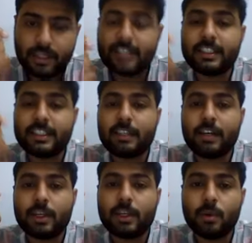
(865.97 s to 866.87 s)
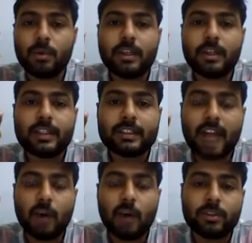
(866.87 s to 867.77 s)
is equal to
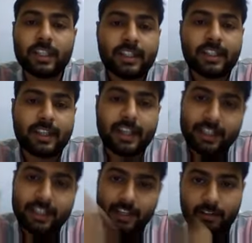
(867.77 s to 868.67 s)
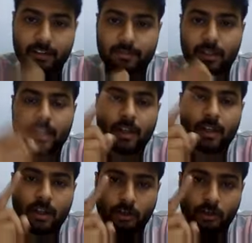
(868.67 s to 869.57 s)
1000 liter.
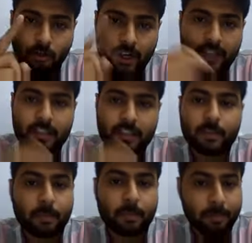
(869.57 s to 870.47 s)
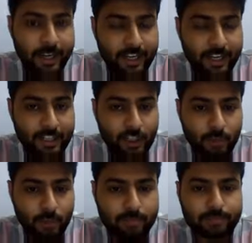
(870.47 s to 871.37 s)
1 meter
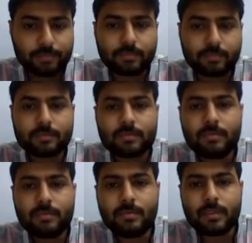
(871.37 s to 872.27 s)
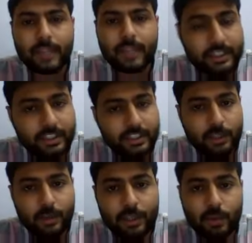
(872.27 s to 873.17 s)
cube is
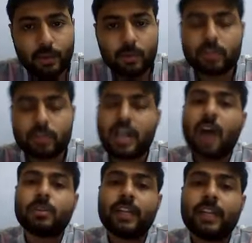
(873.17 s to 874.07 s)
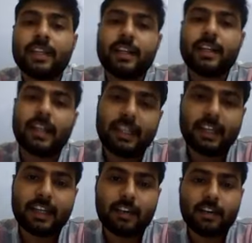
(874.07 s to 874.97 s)
equal to 1000
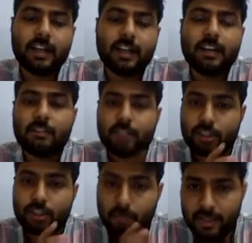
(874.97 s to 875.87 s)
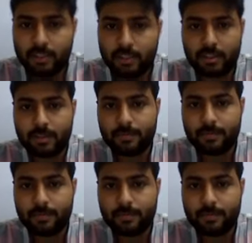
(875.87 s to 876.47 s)
liter, which means